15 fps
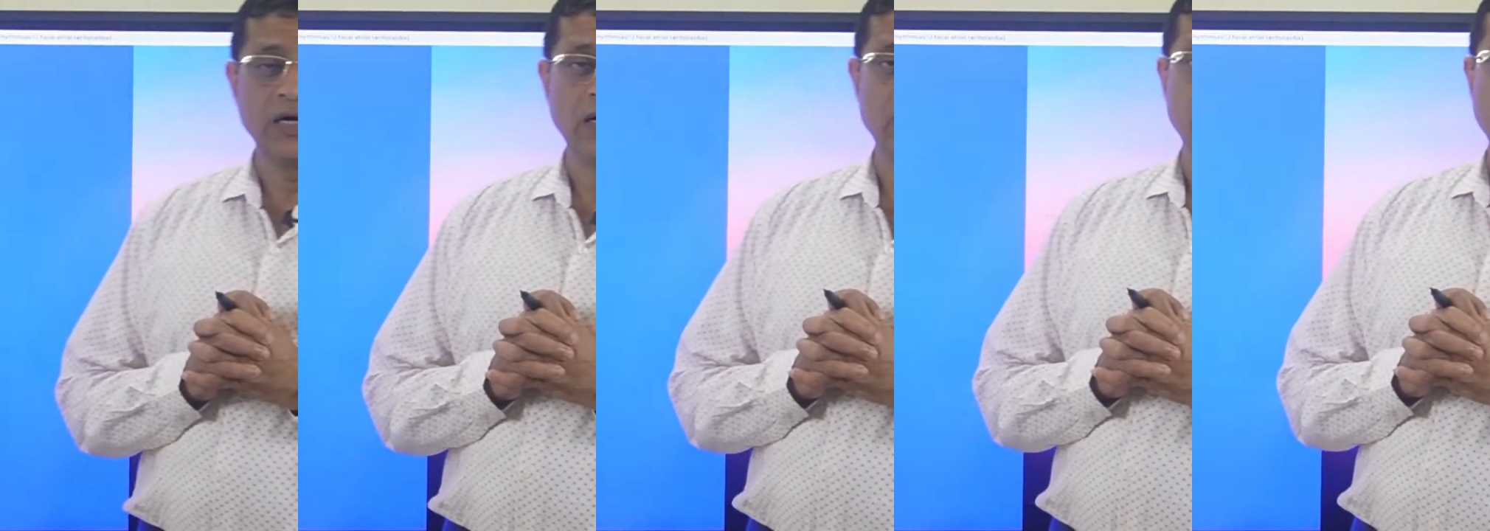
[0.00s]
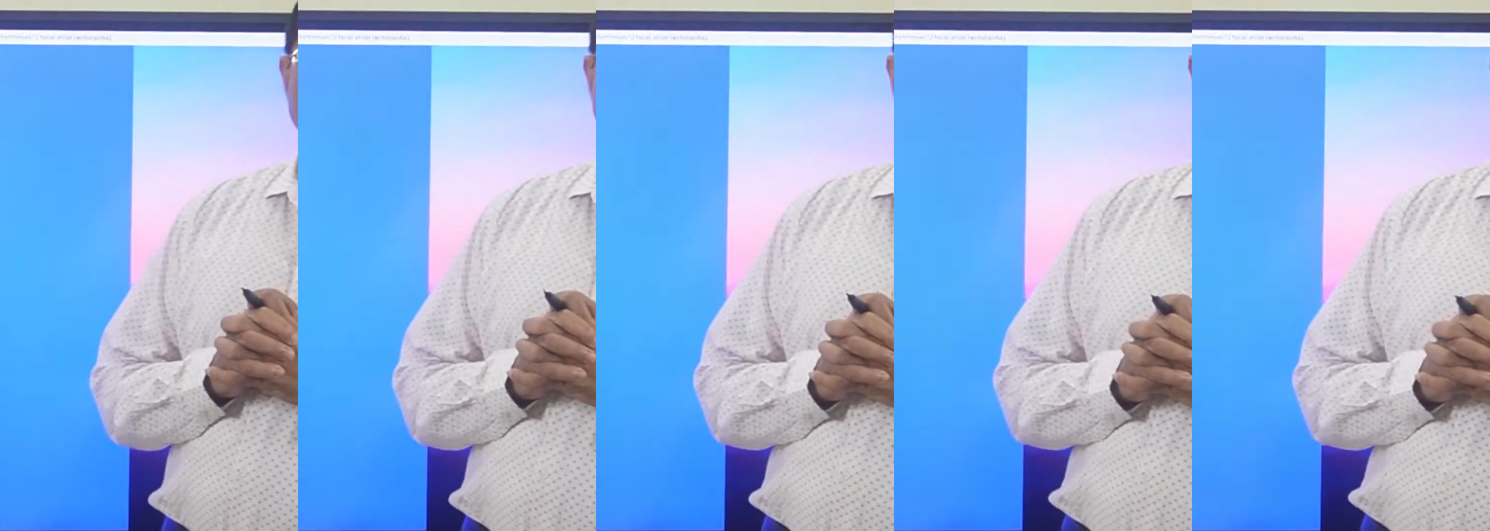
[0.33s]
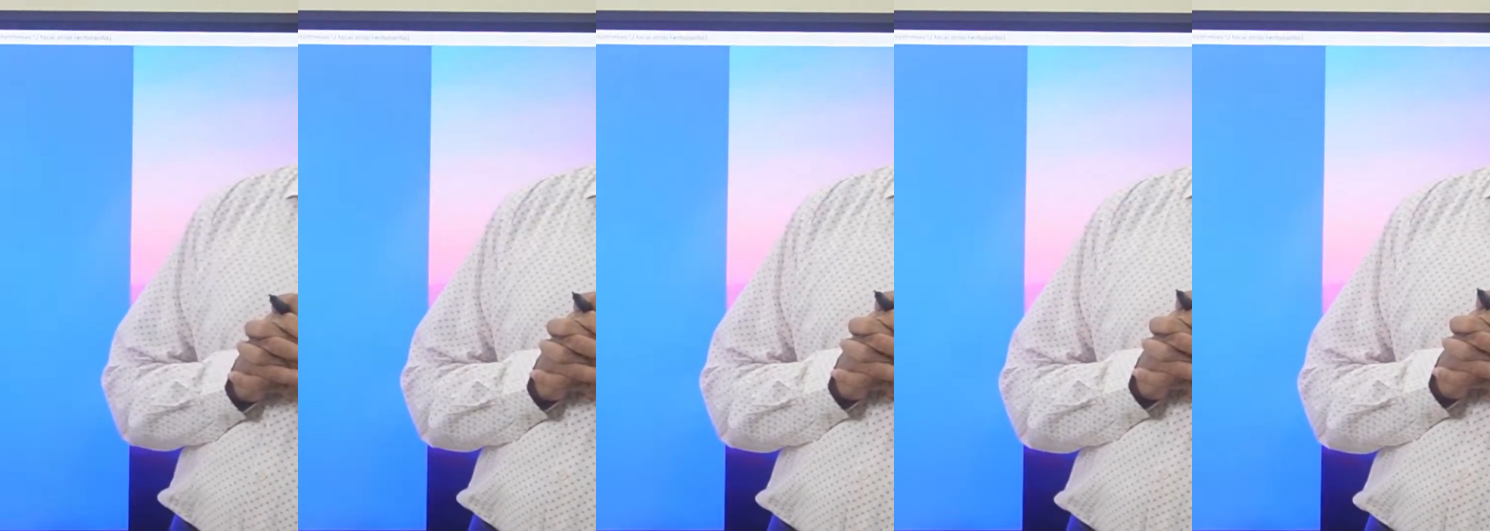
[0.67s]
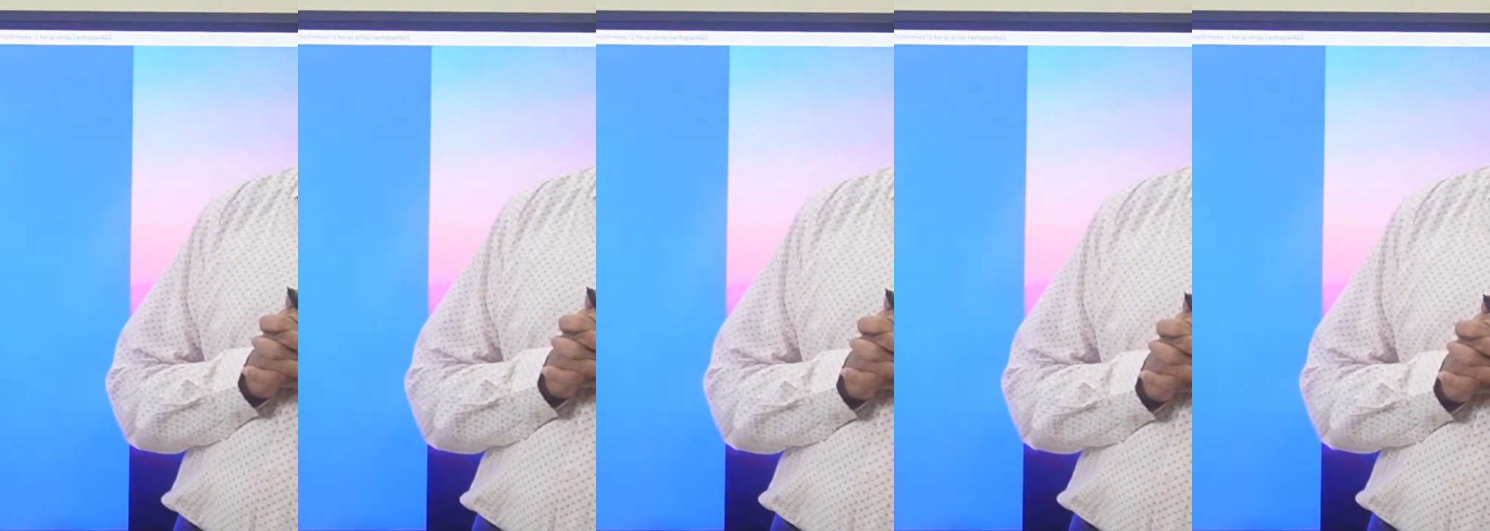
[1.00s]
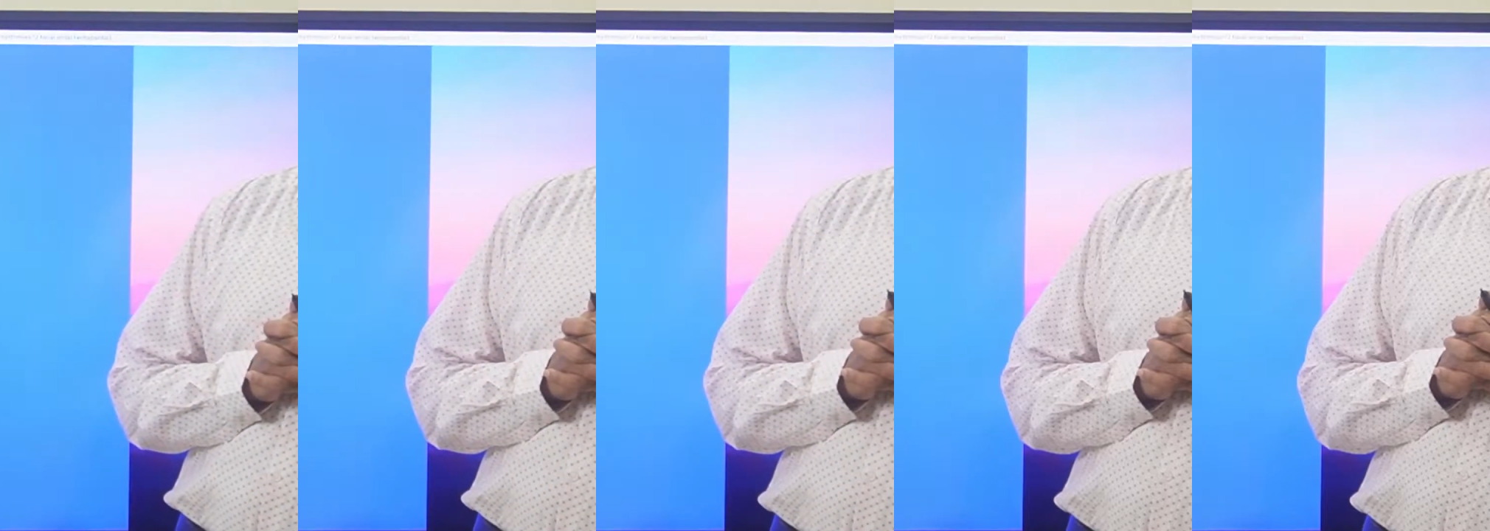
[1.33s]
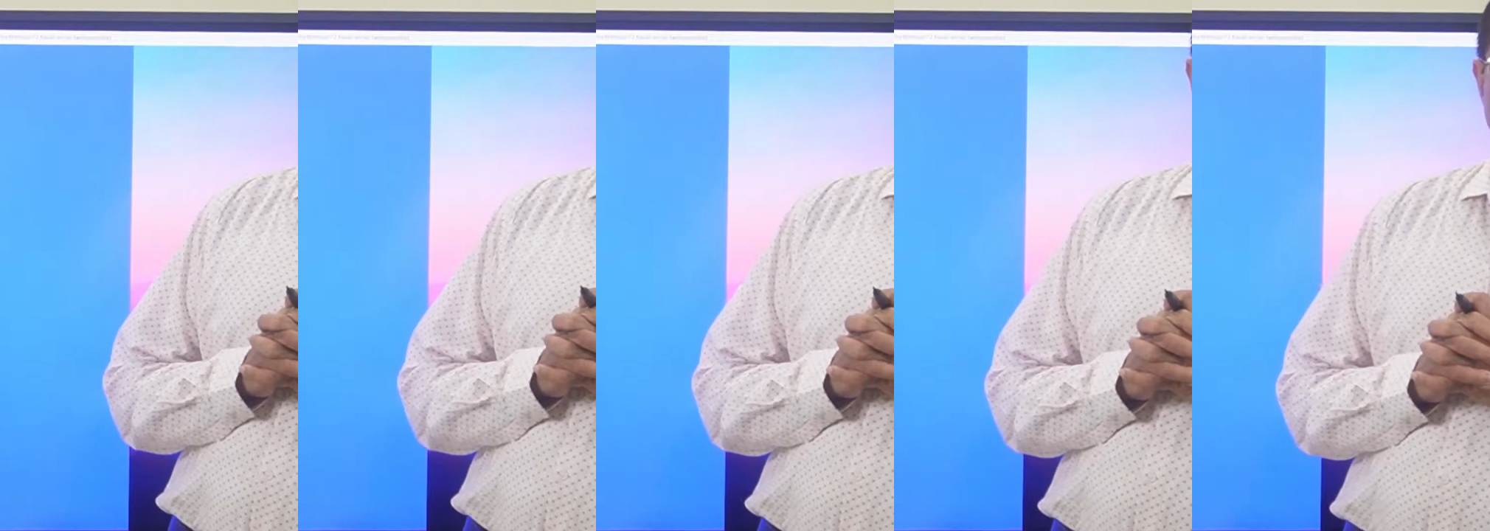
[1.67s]
our
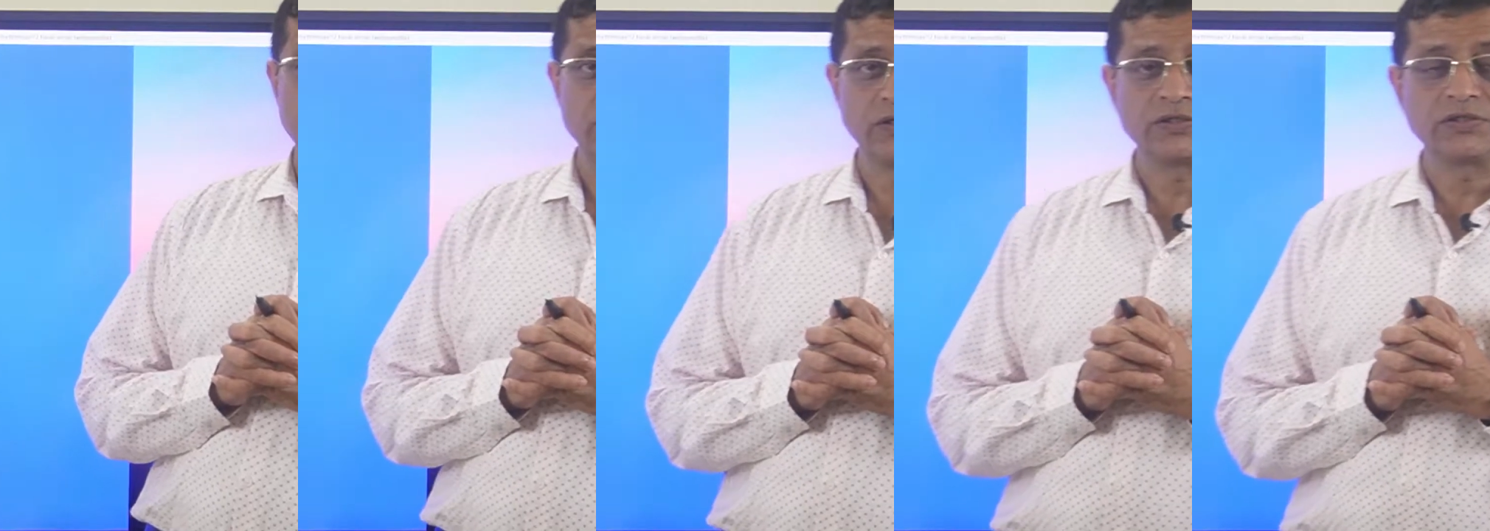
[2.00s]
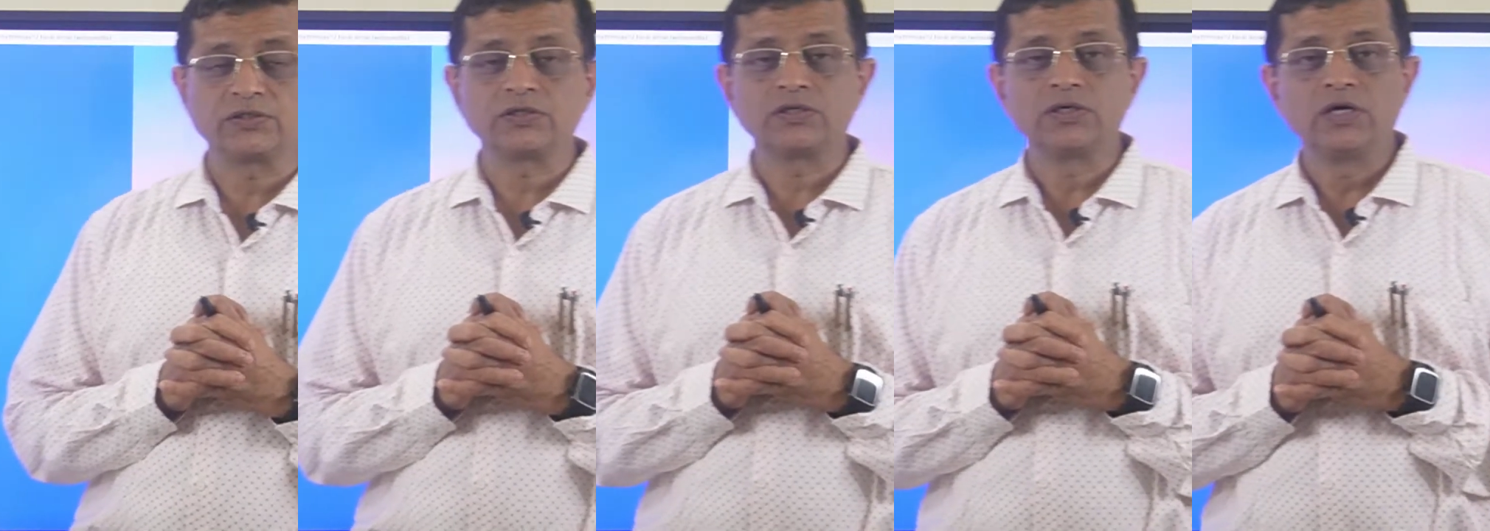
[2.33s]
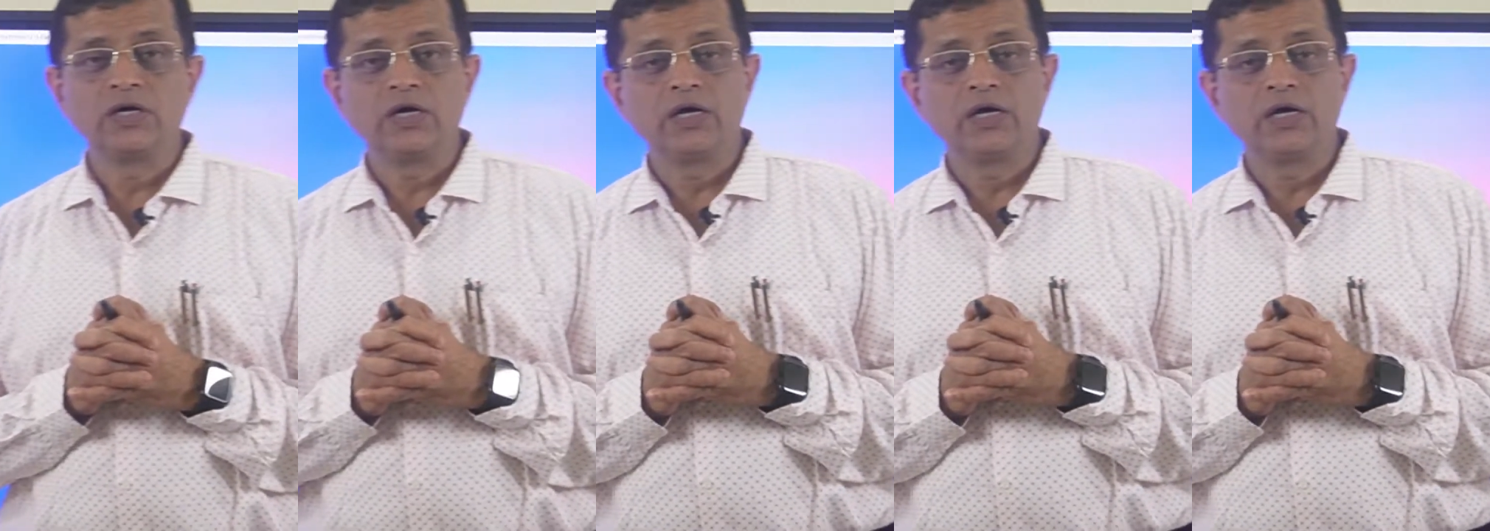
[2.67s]
ECG lectures